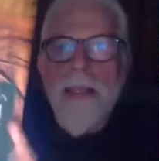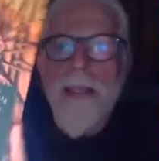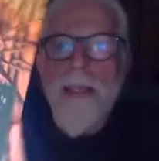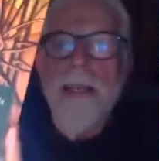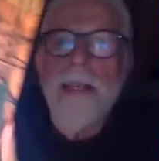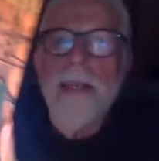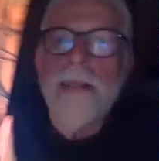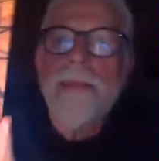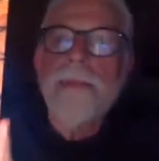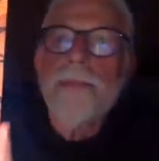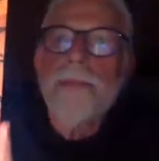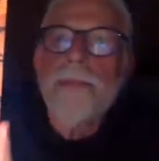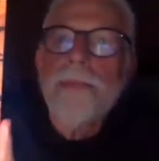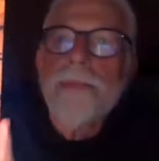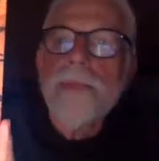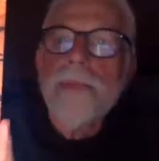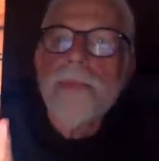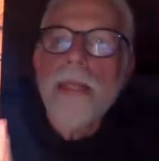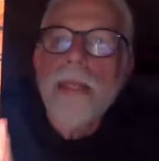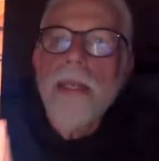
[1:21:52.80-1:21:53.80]
the
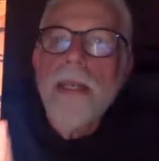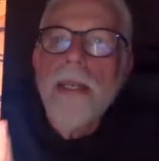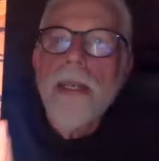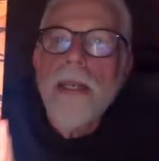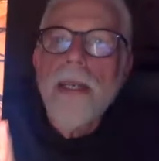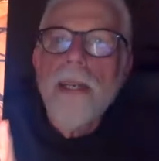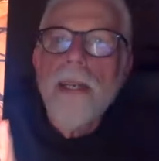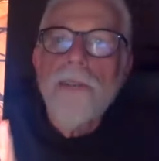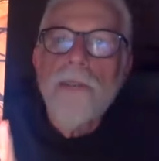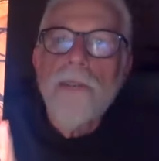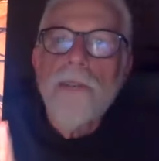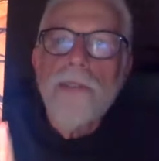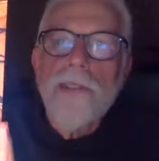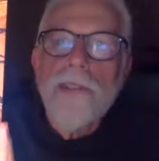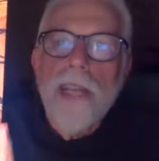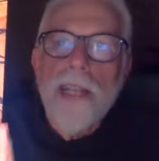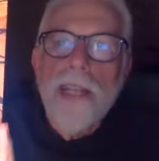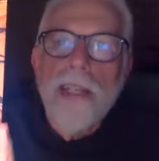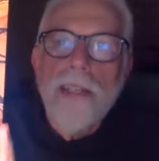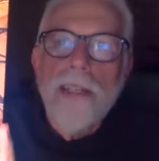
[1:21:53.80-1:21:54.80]

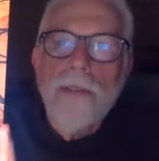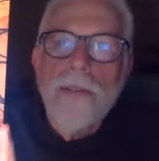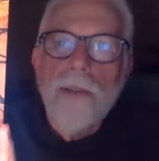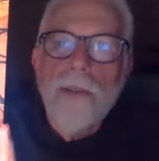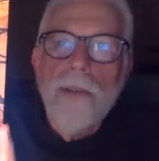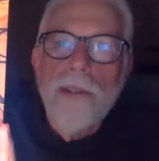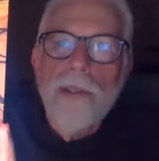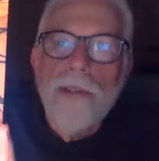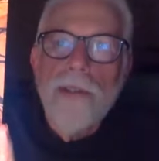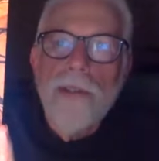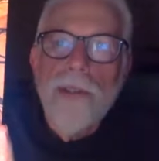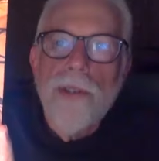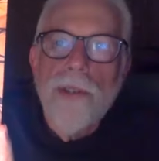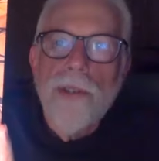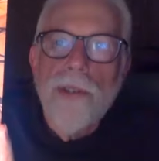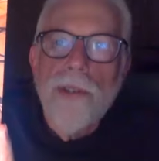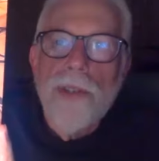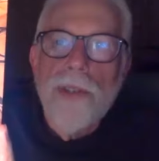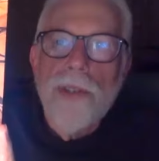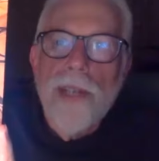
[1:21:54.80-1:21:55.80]
Understanding Crowley's
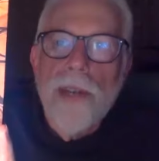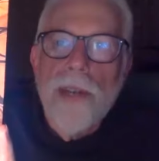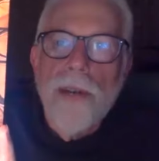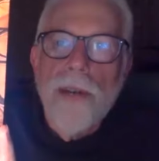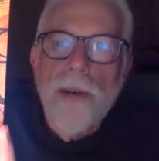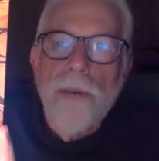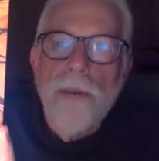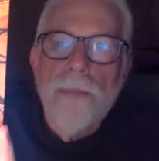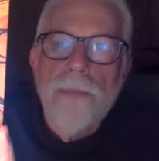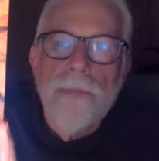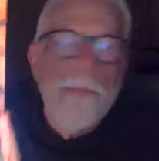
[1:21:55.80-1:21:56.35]
Thoth Tarot.